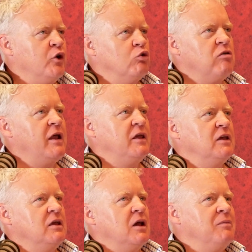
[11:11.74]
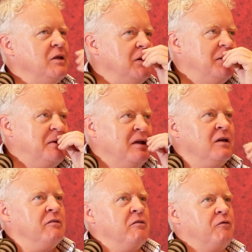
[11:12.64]
already, I mean,
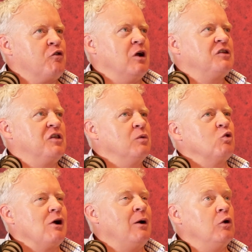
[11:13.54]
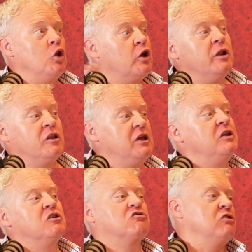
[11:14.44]
for us that were out looking at the
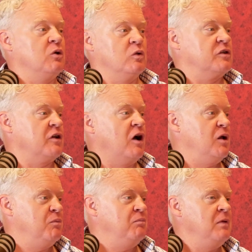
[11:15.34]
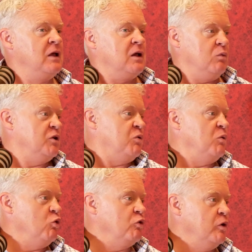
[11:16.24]
industry all the time, which we
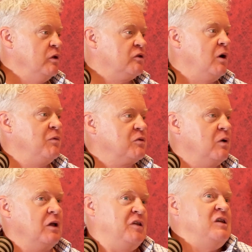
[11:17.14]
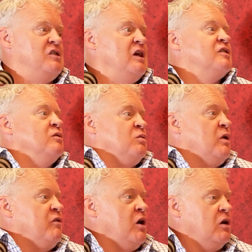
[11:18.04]
were all doing at the time, that's as ACS, that was one
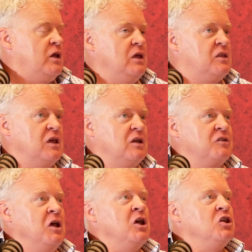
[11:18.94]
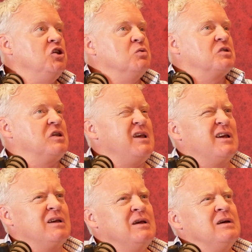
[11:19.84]
of our key things. You were
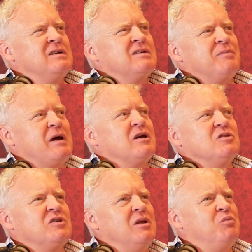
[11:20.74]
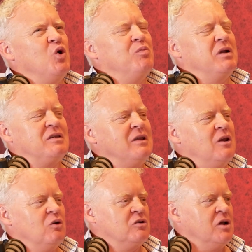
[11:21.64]
seeing tobacco's still important, but it's in
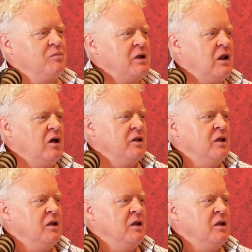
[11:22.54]
long-term decline.